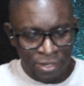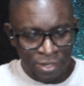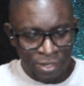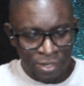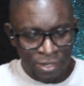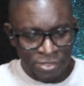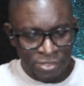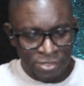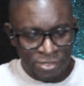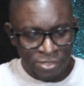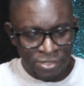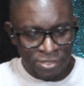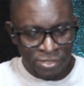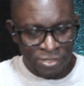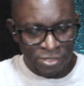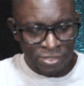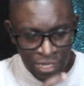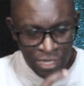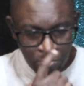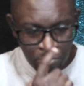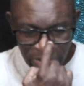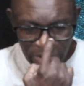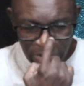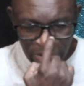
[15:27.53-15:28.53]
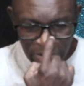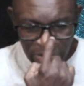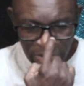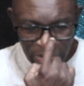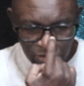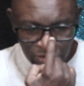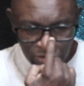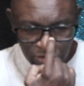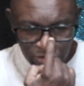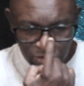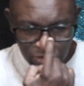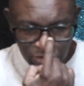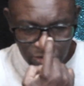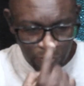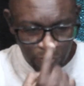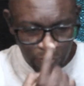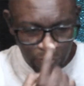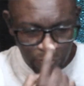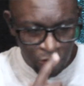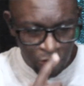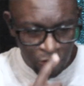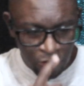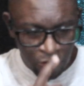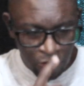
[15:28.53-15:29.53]
Says in moments of
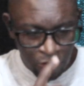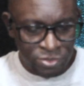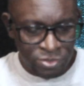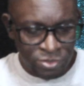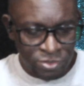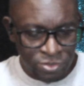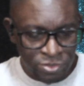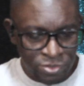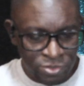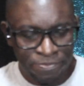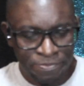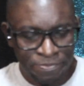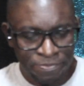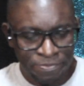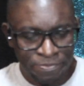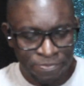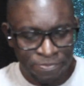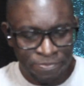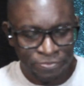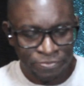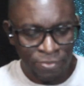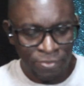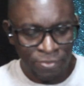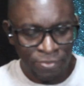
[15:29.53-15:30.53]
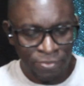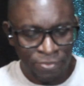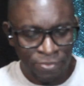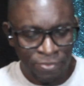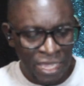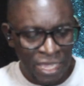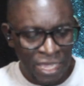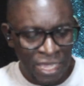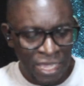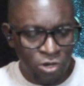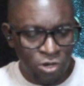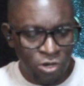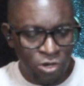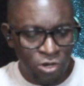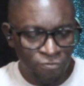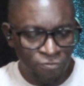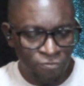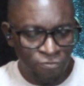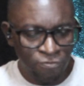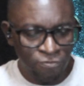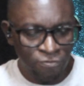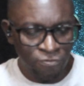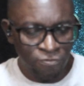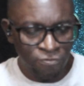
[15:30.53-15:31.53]
comfort and
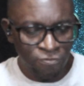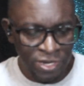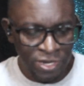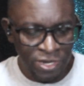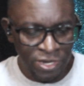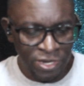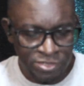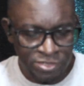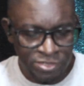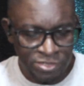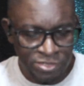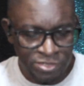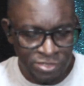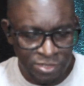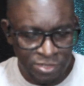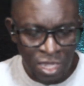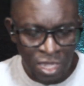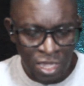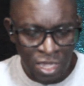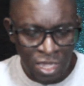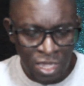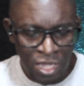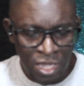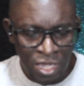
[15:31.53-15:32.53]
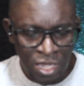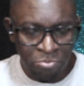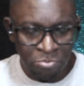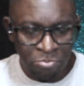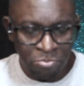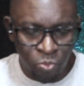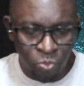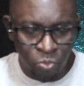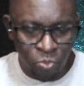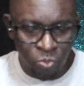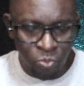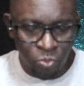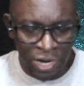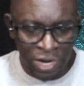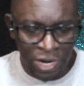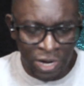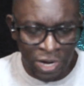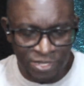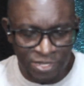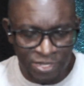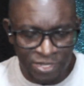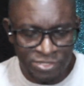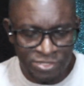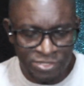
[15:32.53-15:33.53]
convenience, but where he
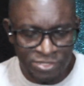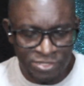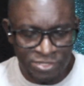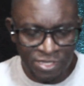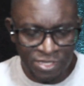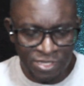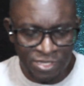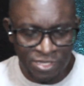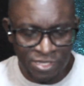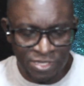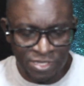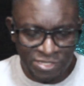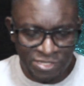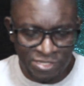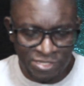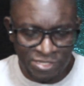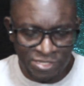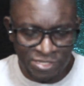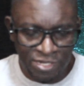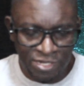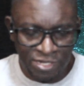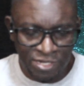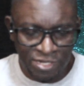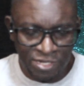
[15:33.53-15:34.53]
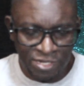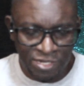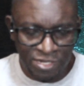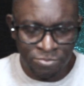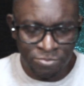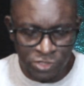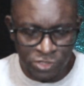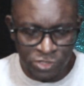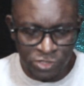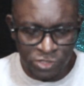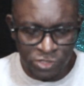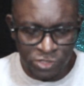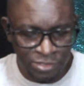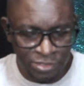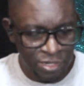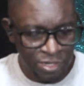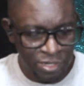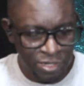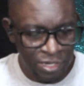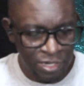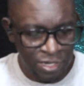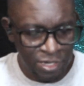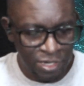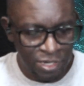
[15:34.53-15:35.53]
stands at times of challenge
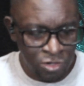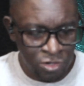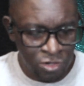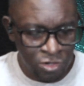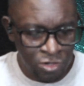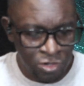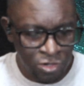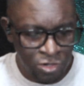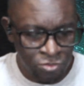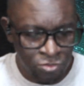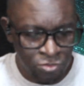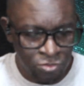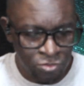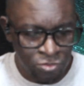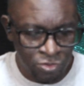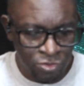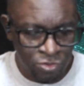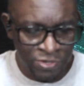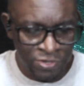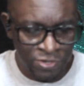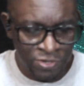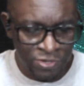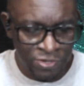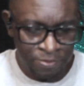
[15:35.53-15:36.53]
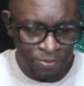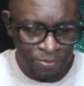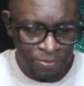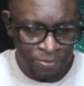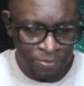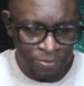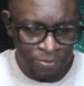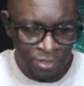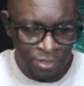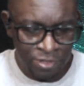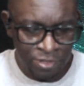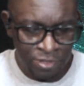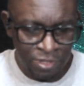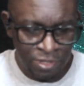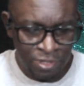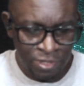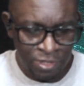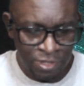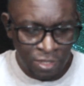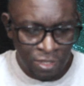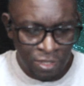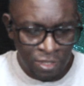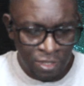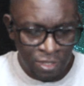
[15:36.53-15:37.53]
and controversy.
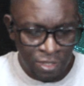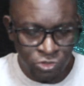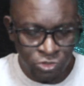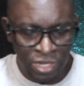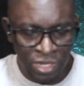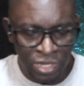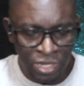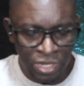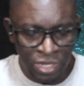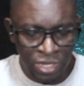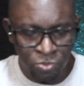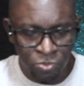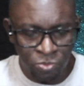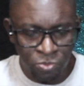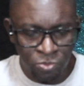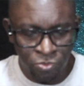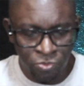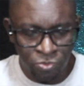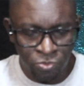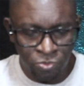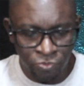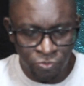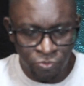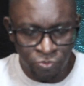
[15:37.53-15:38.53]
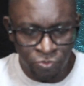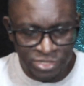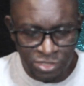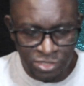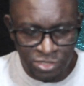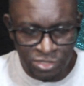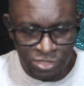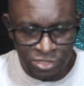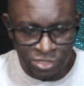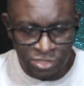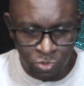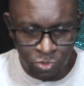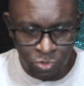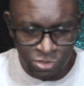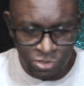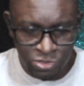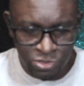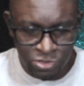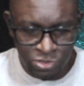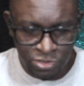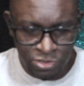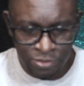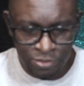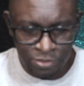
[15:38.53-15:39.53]
The true neighbor will risk his
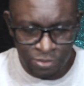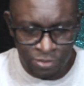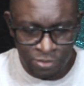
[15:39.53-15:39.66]
position,